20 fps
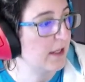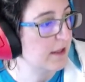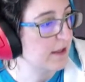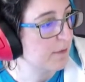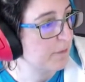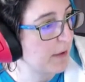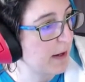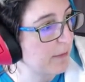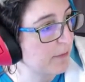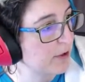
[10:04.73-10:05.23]
the
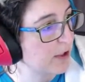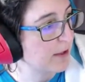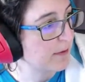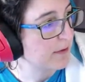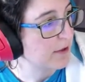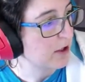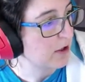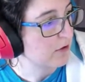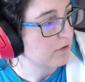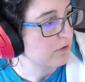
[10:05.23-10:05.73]

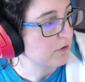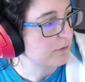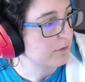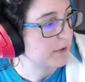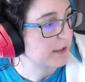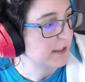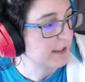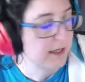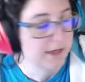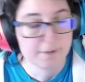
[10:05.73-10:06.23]
PaperDemon Art
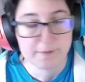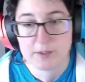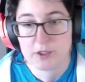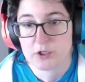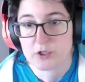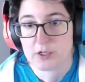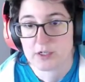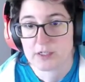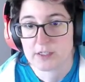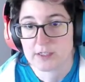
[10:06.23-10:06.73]
Role-playing Game. And you
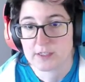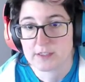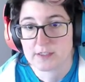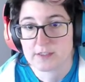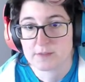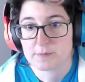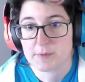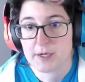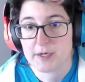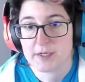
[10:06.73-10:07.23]
could click this
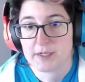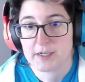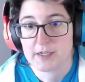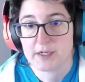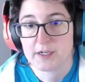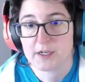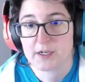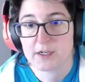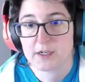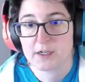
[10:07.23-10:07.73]
button
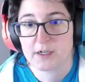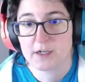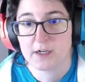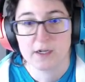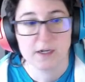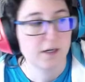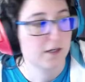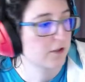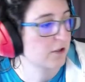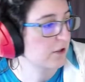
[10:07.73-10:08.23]
here.
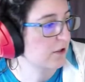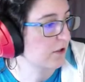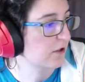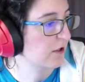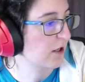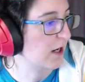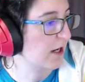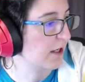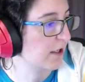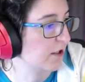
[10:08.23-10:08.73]

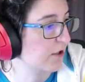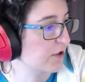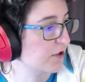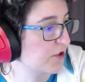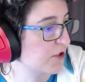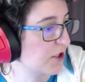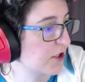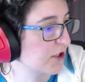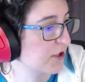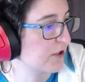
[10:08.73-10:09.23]

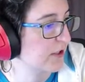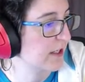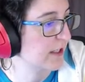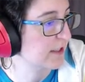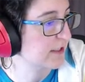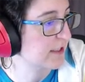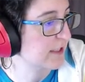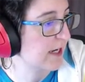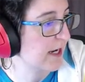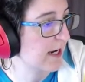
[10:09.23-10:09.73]
Start creating
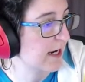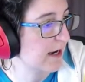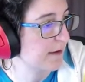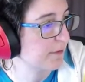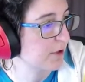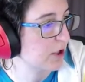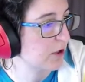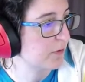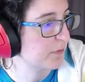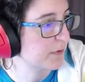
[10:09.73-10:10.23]
today. I'm going
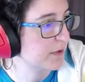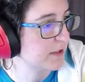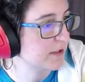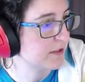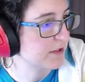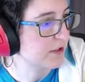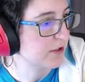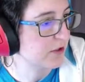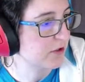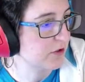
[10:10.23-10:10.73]
to open this
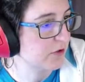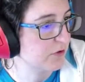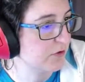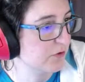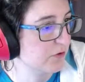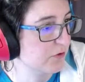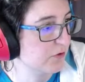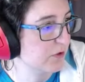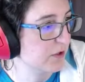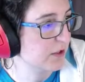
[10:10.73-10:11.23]
in a
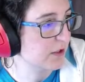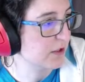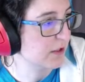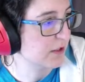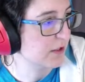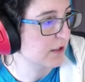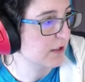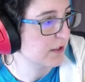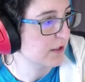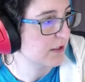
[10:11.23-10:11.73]
new,
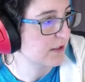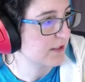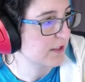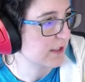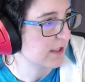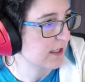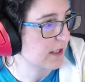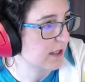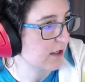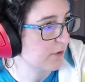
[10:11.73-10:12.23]
let's see,
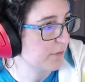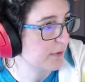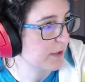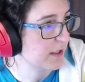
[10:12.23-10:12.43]
can I open it